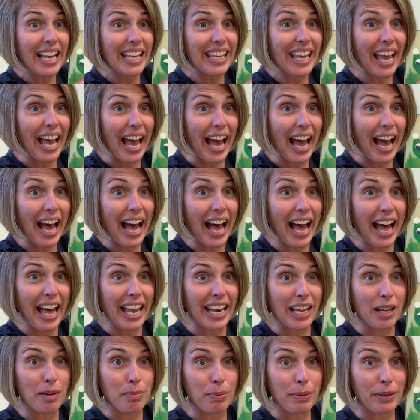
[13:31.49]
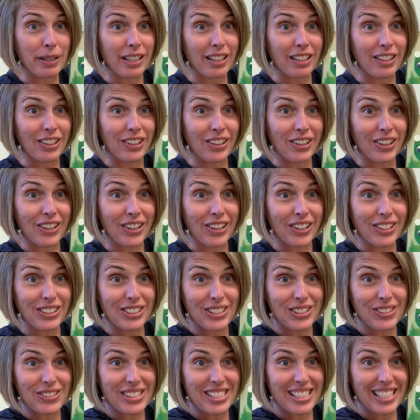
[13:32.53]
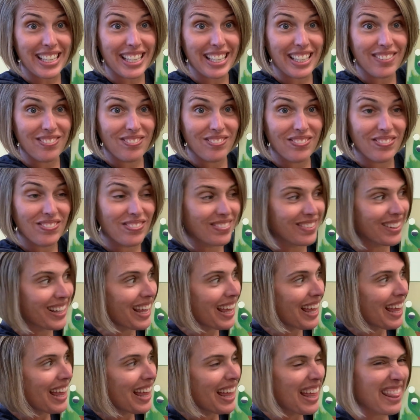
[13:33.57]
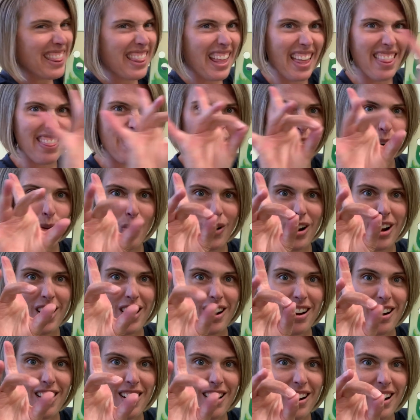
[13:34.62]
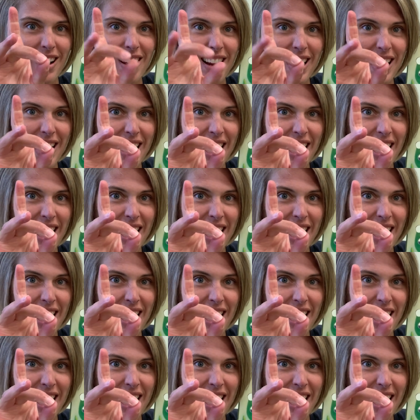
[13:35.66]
caterpillar. Do you see him? Then there were